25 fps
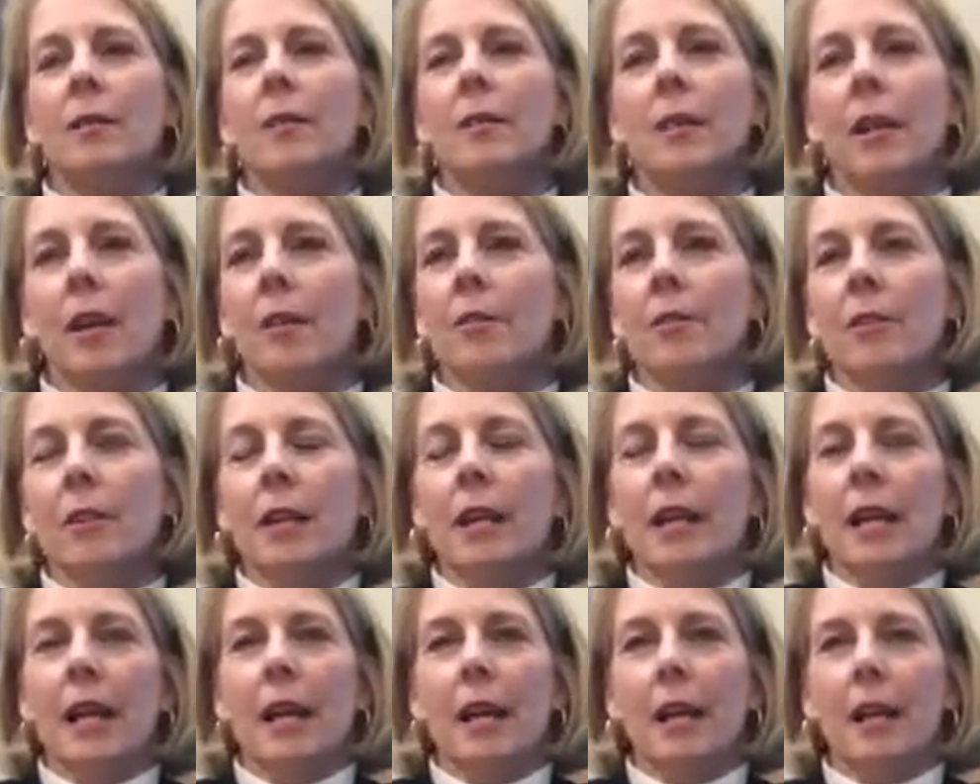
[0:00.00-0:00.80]
So
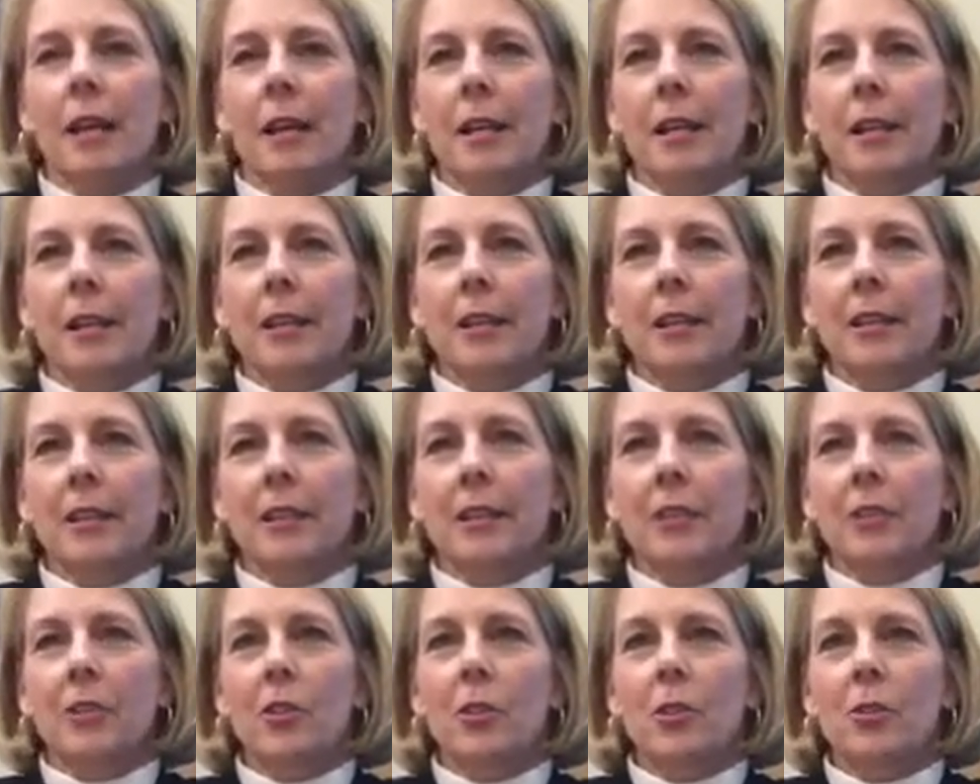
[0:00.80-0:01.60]

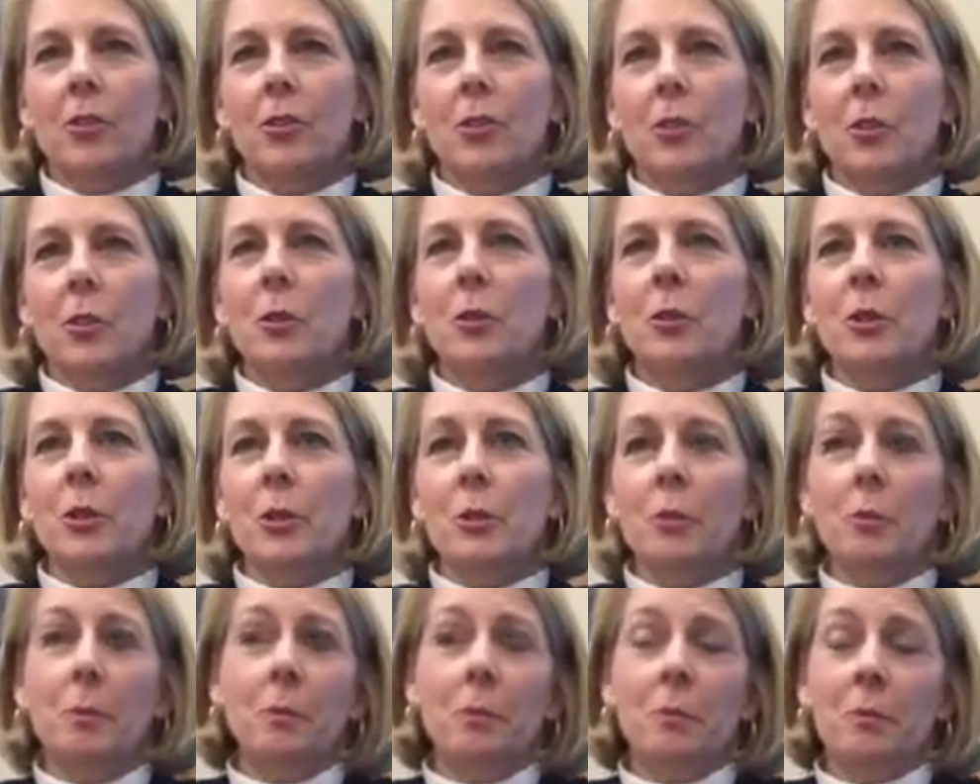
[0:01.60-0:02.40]
you
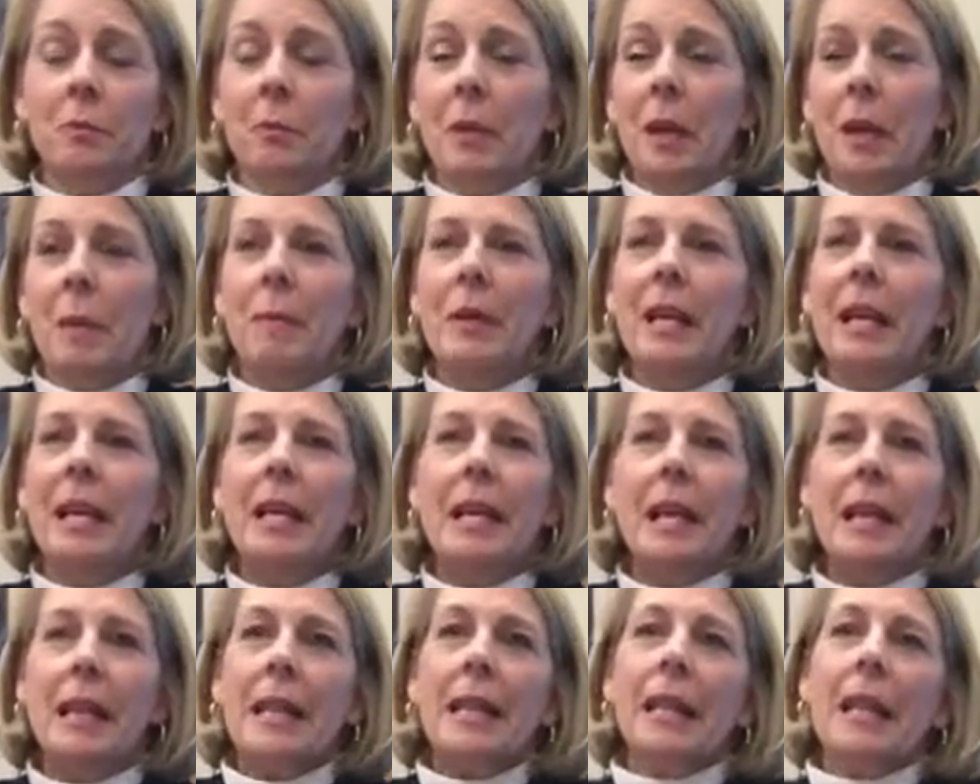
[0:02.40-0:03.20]
do. I mean,
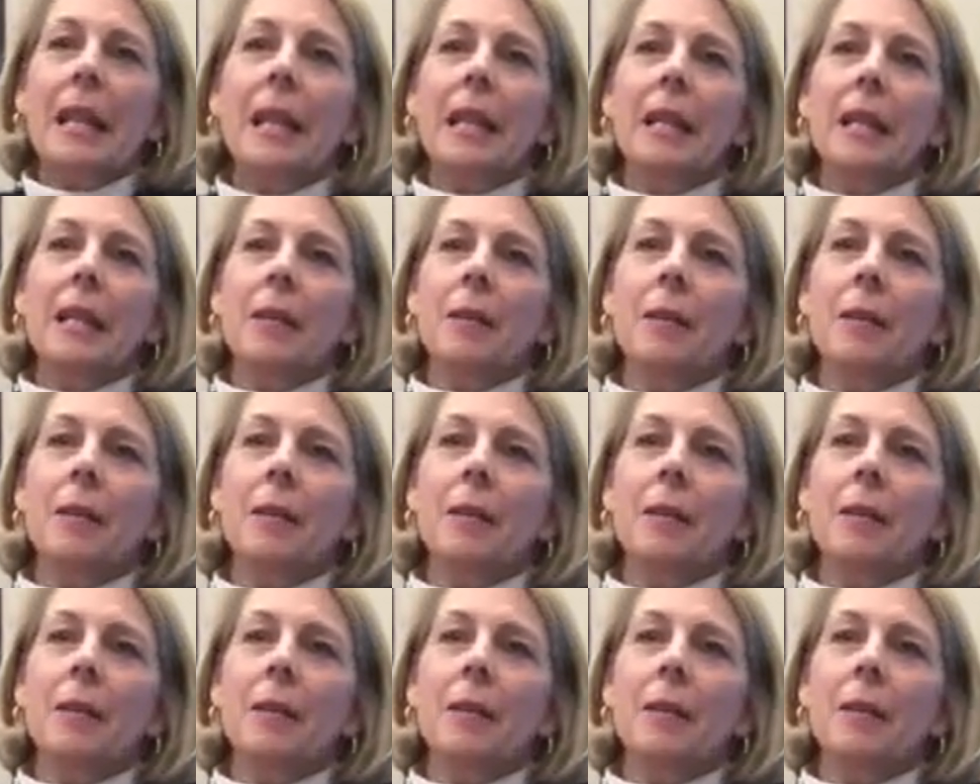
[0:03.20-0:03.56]
and I think